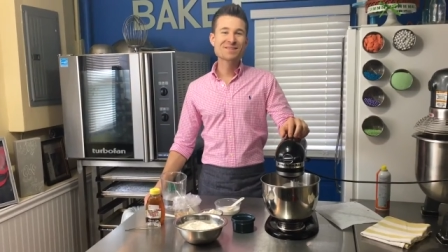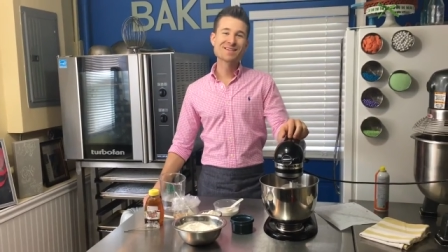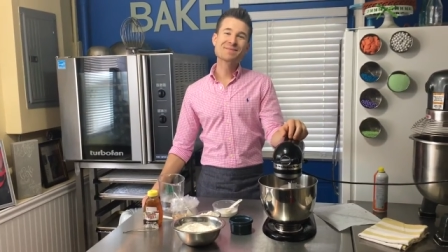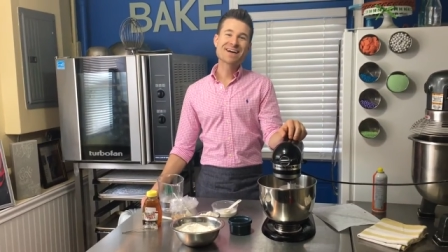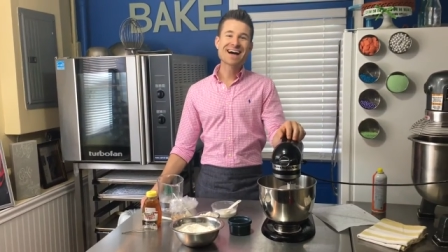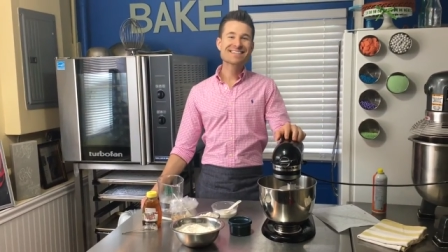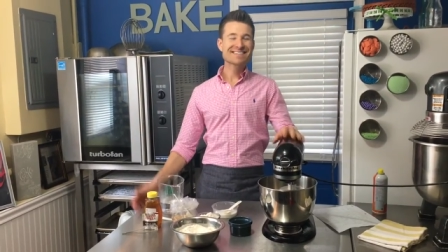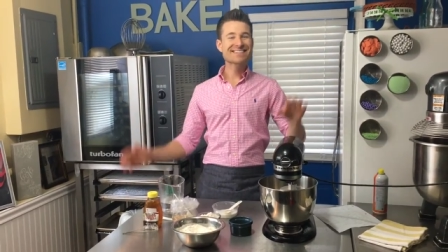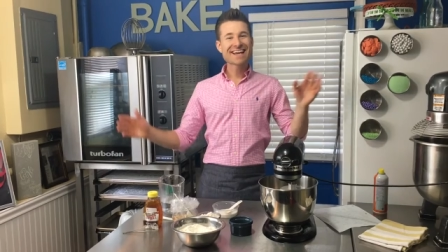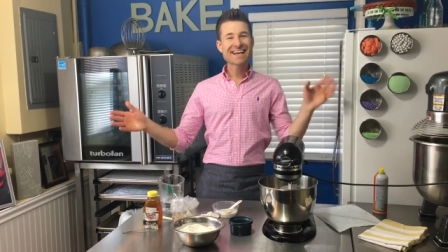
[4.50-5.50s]
What's up guys,
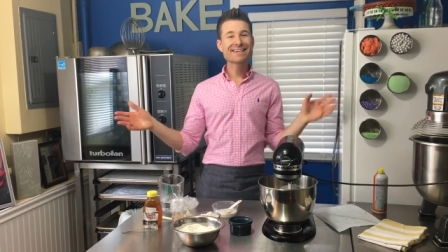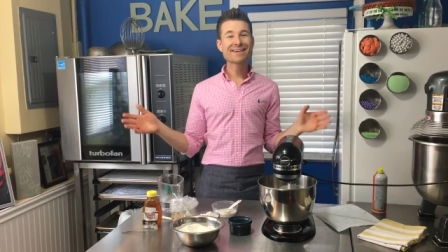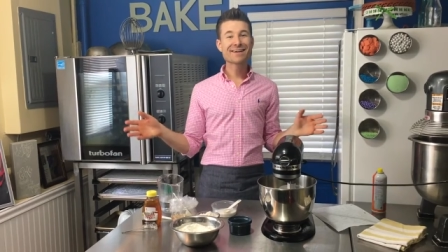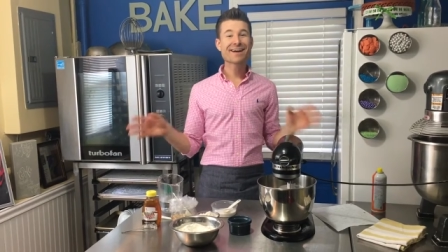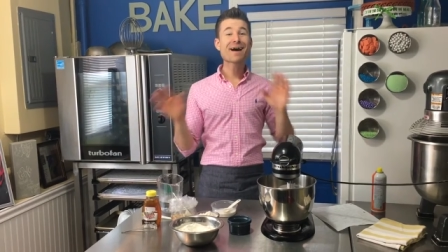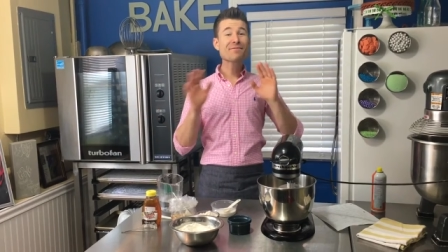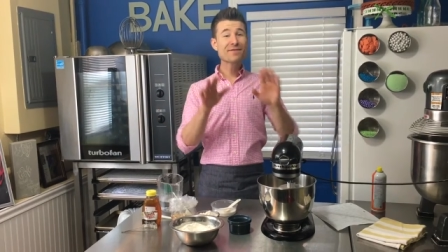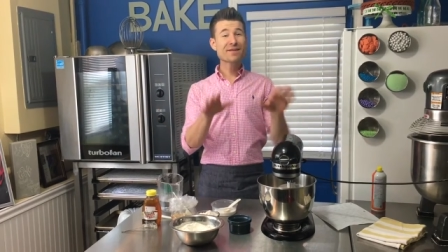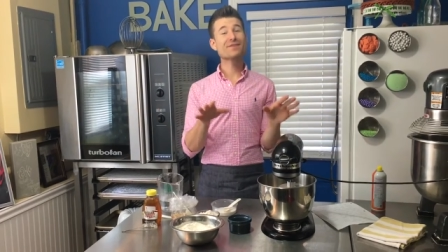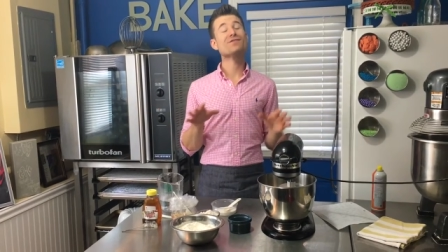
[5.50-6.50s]
it's Dan here. I'm
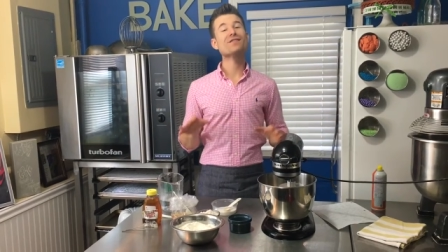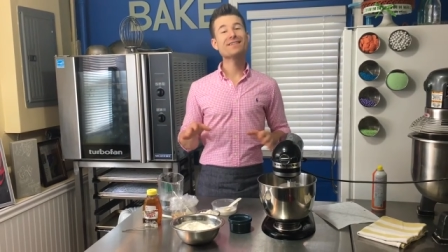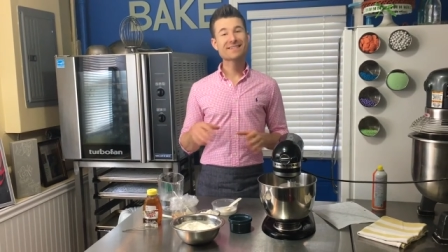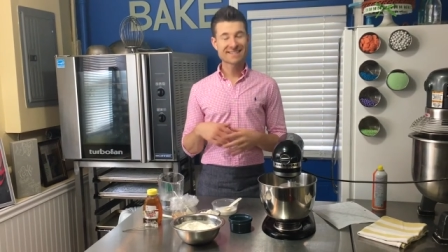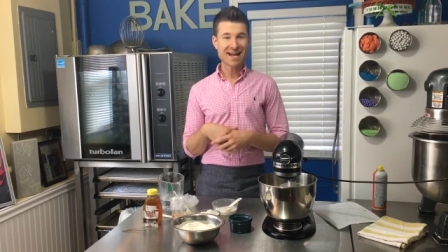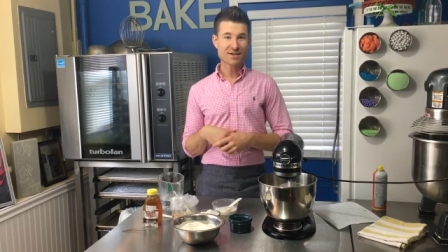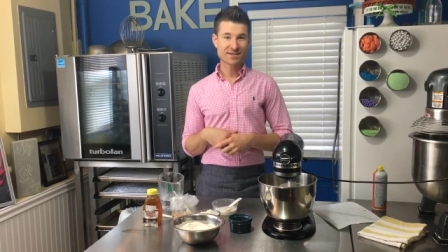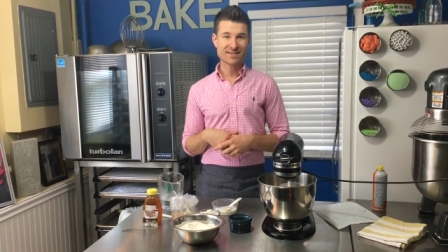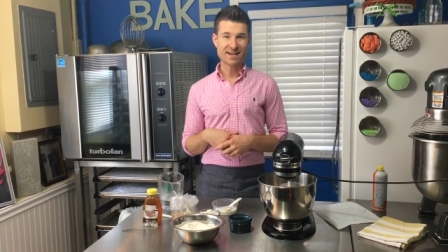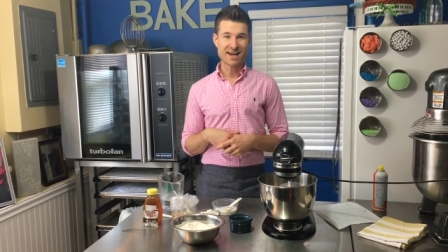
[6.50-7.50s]
feeling really
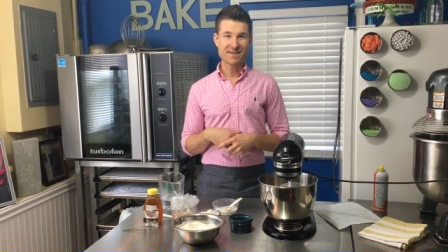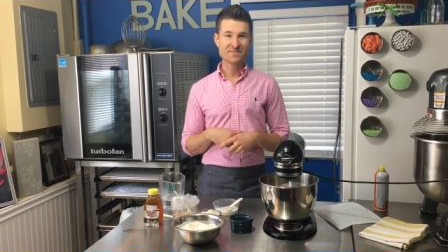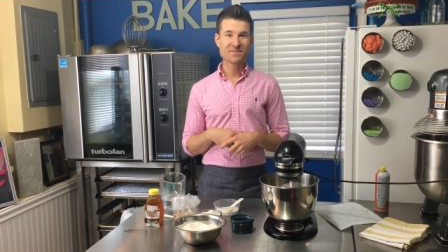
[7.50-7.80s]
nostalgic today.